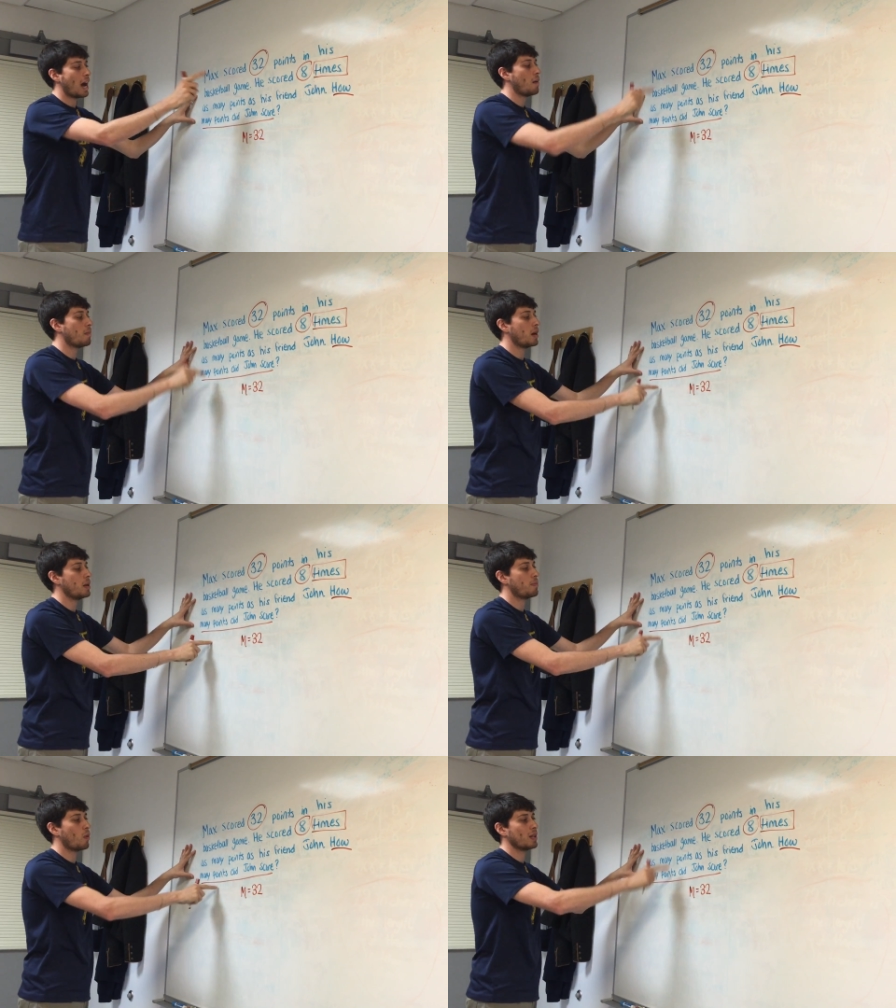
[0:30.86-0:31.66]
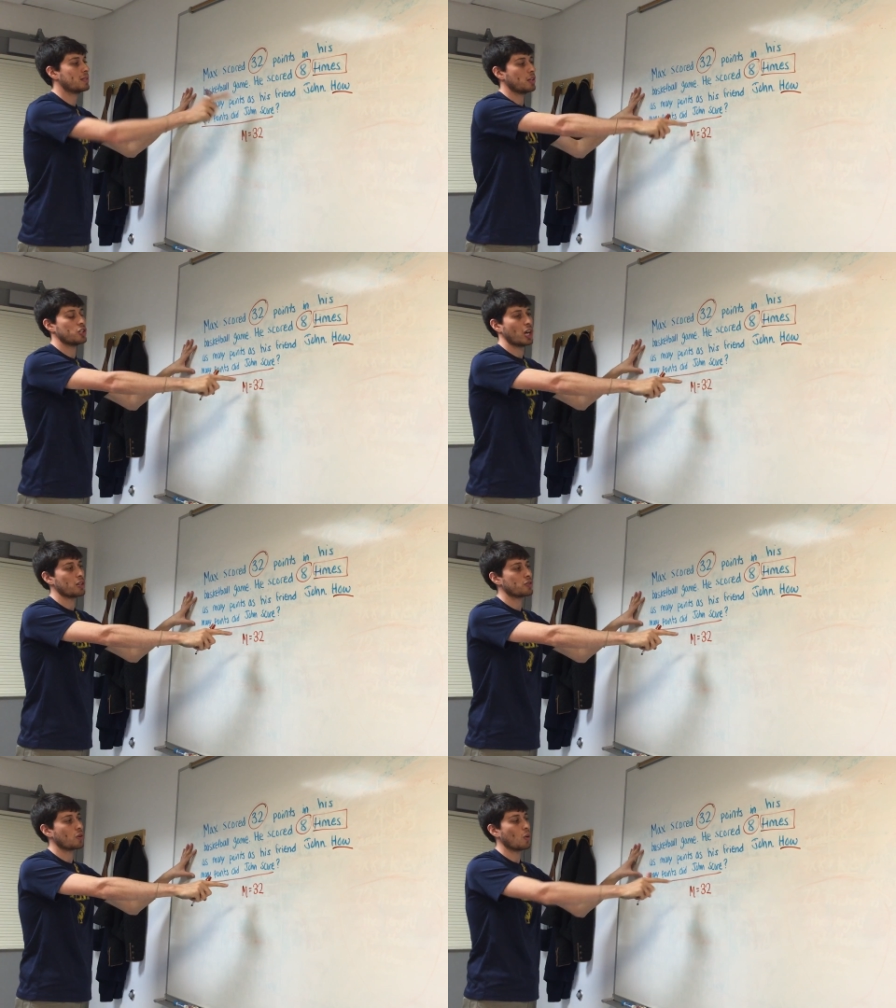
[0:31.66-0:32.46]
How many points did
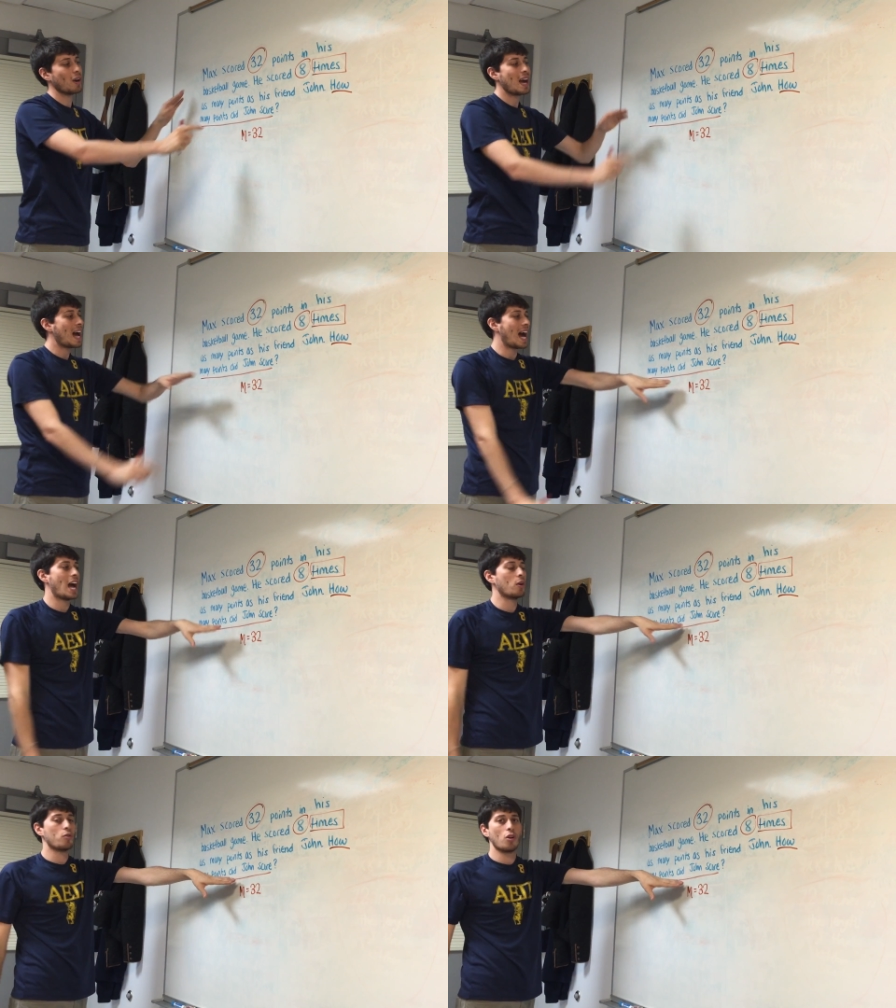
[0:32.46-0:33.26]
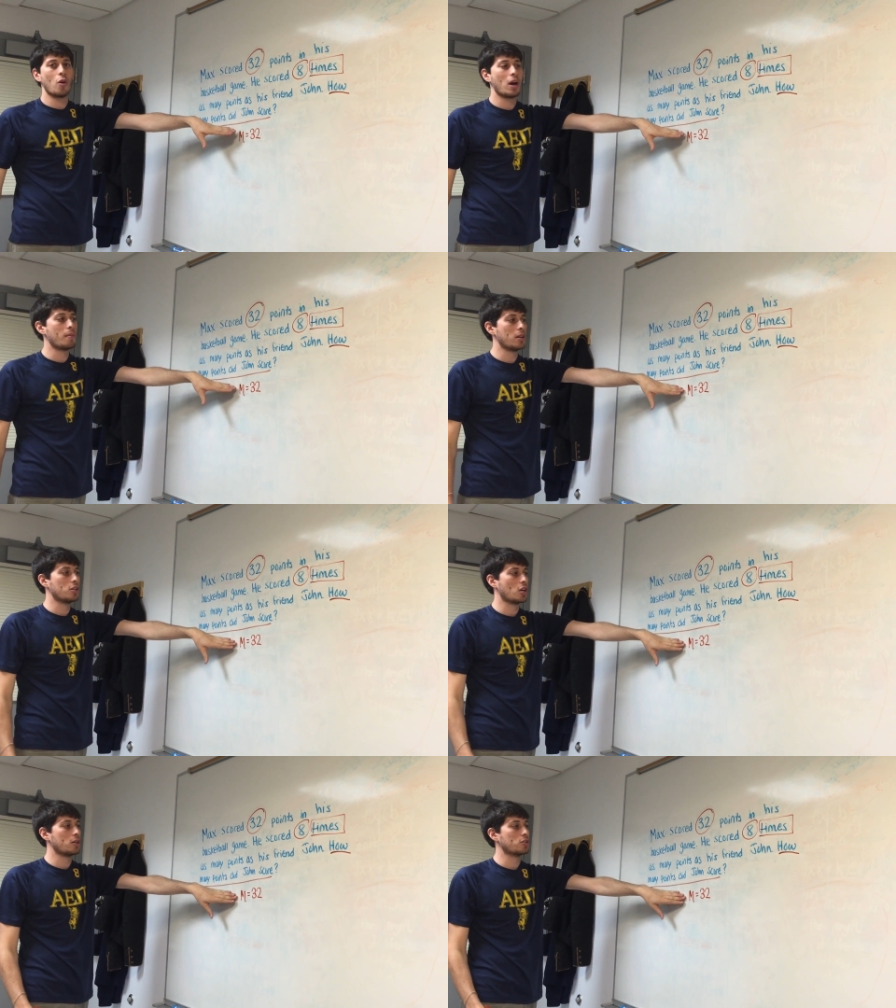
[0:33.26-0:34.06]
John score? I don't know how many
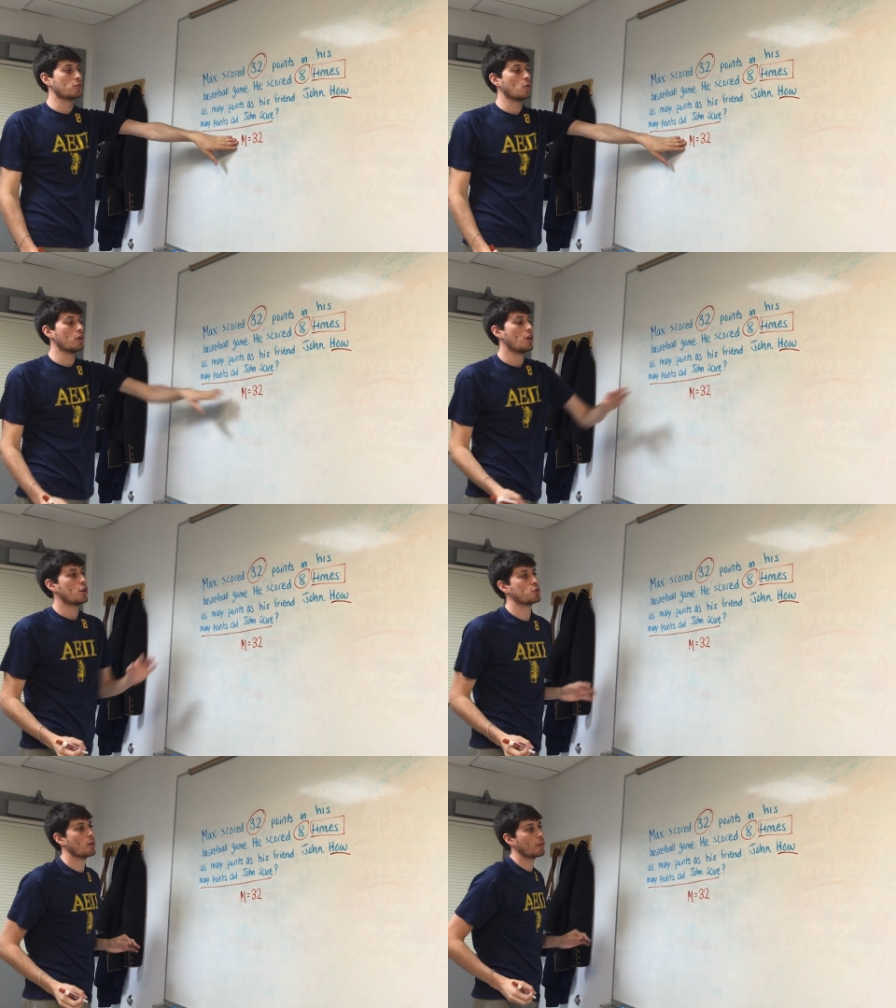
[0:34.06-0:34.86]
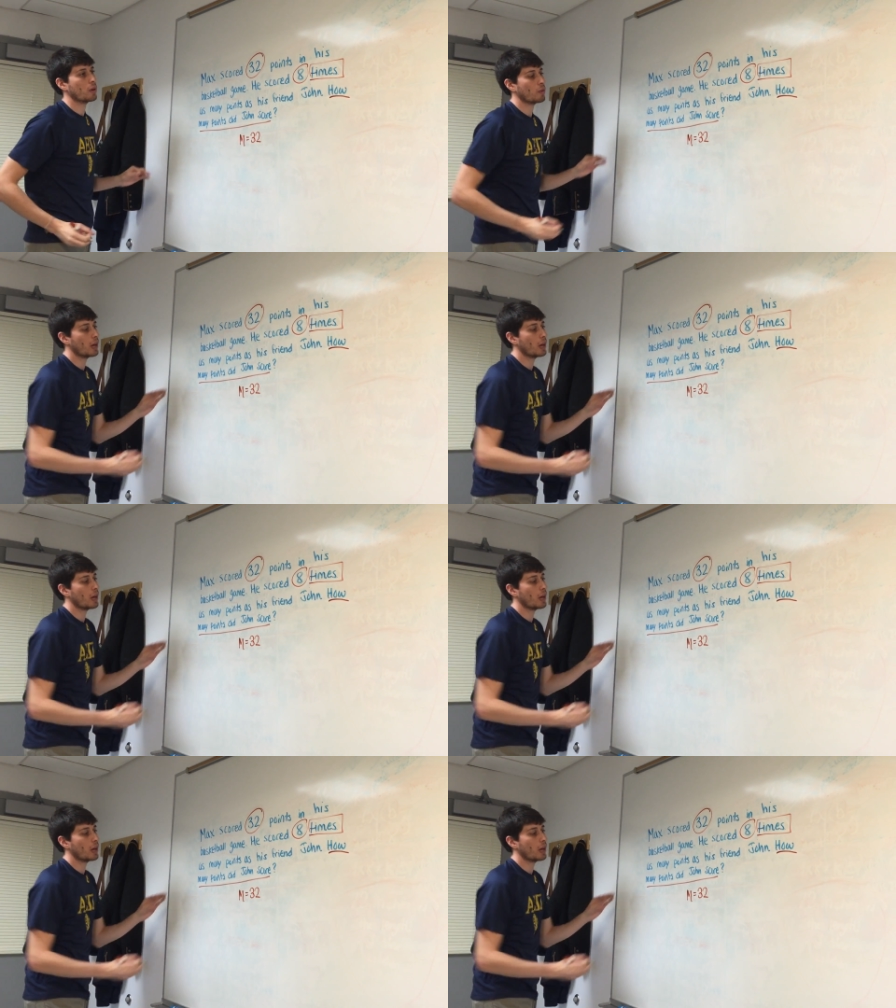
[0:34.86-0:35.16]
John scored, so I'm going to